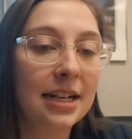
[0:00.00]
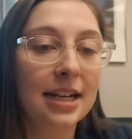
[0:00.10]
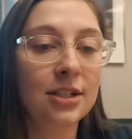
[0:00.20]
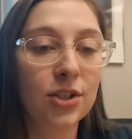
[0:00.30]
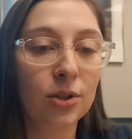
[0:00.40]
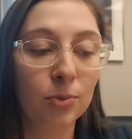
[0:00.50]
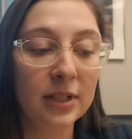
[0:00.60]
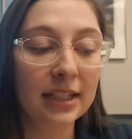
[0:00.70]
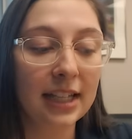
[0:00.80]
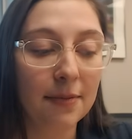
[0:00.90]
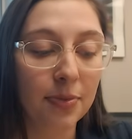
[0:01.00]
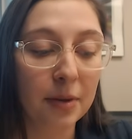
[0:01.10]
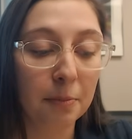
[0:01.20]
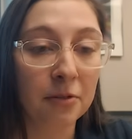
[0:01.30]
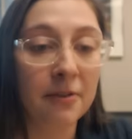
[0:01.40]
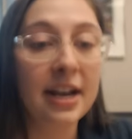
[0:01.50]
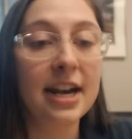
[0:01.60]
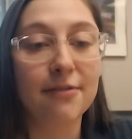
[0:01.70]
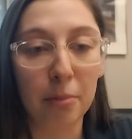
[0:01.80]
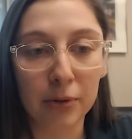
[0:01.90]
And so really the
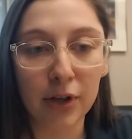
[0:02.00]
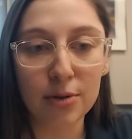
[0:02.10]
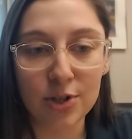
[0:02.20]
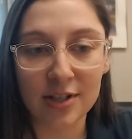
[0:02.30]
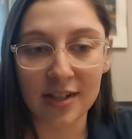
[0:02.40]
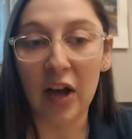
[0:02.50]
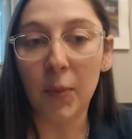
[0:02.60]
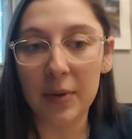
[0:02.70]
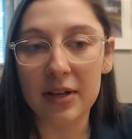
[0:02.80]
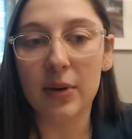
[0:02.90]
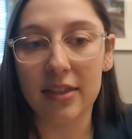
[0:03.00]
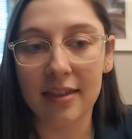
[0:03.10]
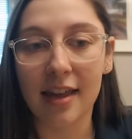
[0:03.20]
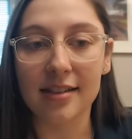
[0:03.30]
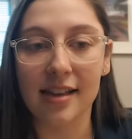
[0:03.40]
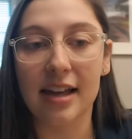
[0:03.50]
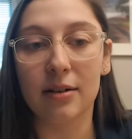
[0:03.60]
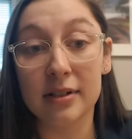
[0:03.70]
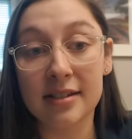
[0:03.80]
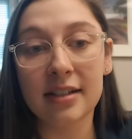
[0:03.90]
preventative approach is helping with things
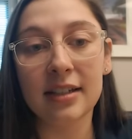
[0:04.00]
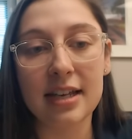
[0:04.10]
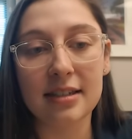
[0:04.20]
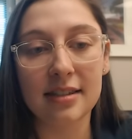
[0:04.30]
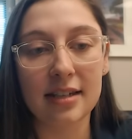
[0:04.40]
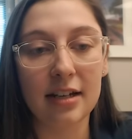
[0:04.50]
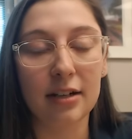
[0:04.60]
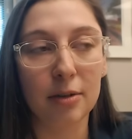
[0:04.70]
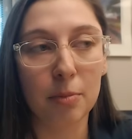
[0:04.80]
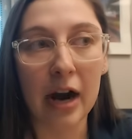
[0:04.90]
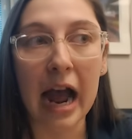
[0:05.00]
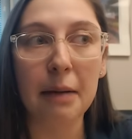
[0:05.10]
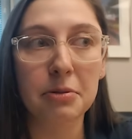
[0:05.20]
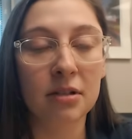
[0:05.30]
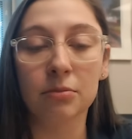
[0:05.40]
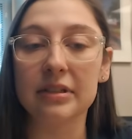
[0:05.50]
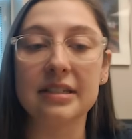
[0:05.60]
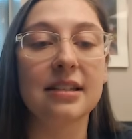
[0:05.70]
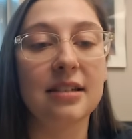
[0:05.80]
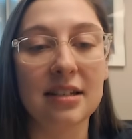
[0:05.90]
like resiliency, or perhaps some
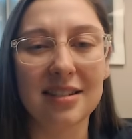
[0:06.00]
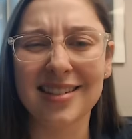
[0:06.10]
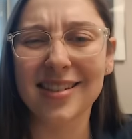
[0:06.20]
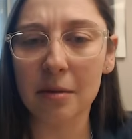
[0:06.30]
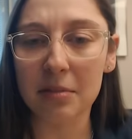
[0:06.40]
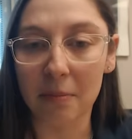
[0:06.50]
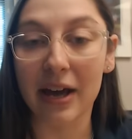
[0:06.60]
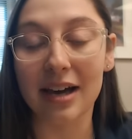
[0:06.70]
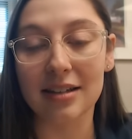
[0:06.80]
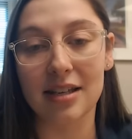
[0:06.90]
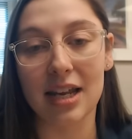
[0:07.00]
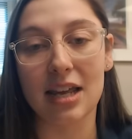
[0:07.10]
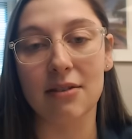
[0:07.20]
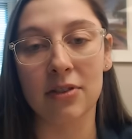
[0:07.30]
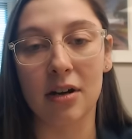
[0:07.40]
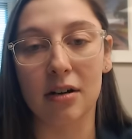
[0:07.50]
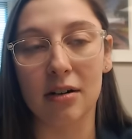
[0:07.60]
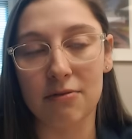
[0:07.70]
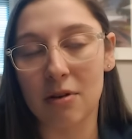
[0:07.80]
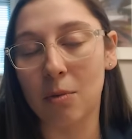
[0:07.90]
resistance to some capacity if there
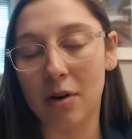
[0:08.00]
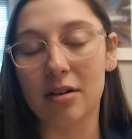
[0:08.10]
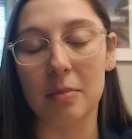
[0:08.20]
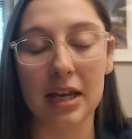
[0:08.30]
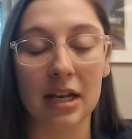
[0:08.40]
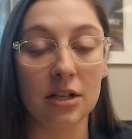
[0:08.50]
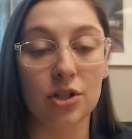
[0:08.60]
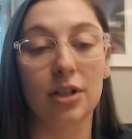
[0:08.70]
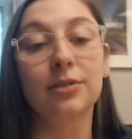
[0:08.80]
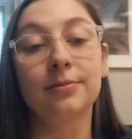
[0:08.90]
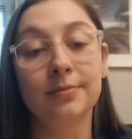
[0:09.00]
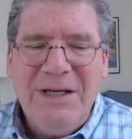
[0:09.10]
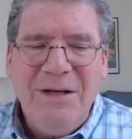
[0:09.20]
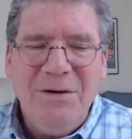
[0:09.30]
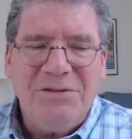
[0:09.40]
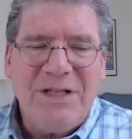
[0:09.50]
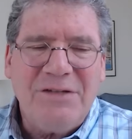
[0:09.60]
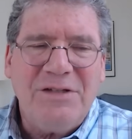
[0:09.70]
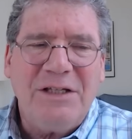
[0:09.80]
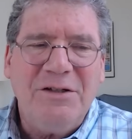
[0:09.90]
were to be an issue. Well, it
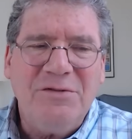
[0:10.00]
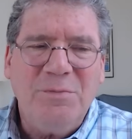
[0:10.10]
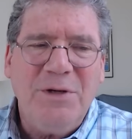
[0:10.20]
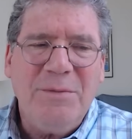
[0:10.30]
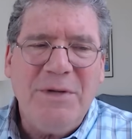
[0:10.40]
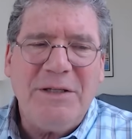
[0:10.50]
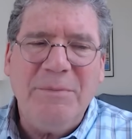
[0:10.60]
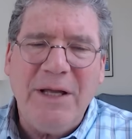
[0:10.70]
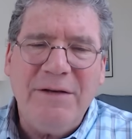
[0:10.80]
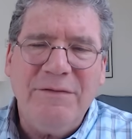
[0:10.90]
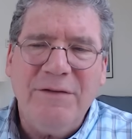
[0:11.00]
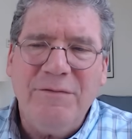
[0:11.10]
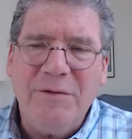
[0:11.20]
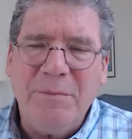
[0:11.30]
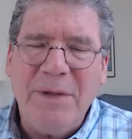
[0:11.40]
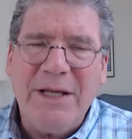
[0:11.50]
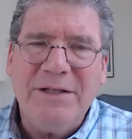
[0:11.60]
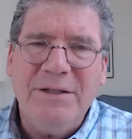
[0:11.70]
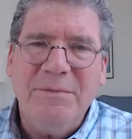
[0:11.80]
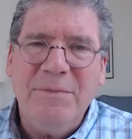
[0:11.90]
sounds like there's a pretty big benefit for a
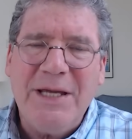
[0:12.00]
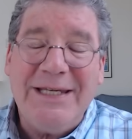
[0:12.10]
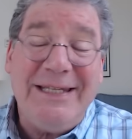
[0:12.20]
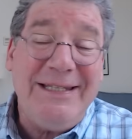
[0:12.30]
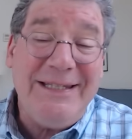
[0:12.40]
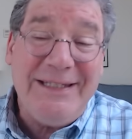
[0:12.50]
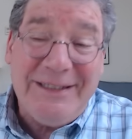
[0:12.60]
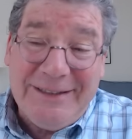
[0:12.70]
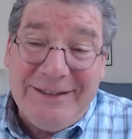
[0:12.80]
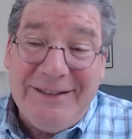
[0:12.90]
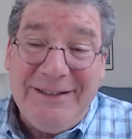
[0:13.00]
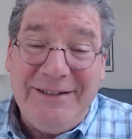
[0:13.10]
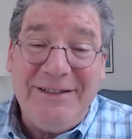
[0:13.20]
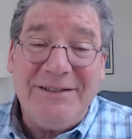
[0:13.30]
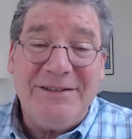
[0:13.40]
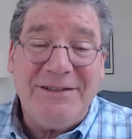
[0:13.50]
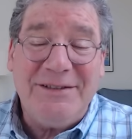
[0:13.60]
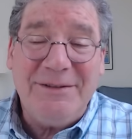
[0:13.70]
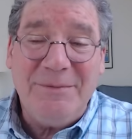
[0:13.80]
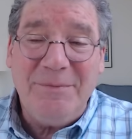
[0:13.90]
pet to making
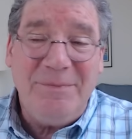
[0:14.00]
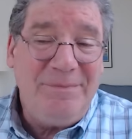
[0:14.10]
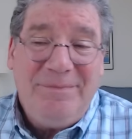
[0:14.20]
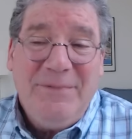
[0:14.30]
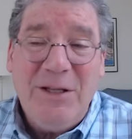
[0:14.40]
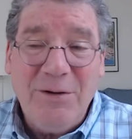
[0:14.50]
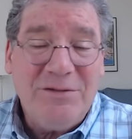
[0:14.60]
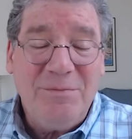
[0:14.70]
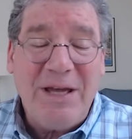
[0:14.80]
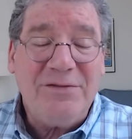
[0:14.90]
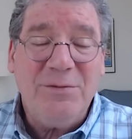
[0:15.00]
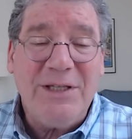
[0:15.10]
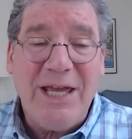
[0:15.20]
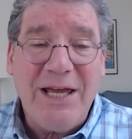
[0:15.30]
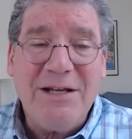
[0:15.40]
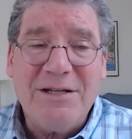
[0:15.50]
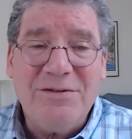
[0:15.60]
this, as best we can as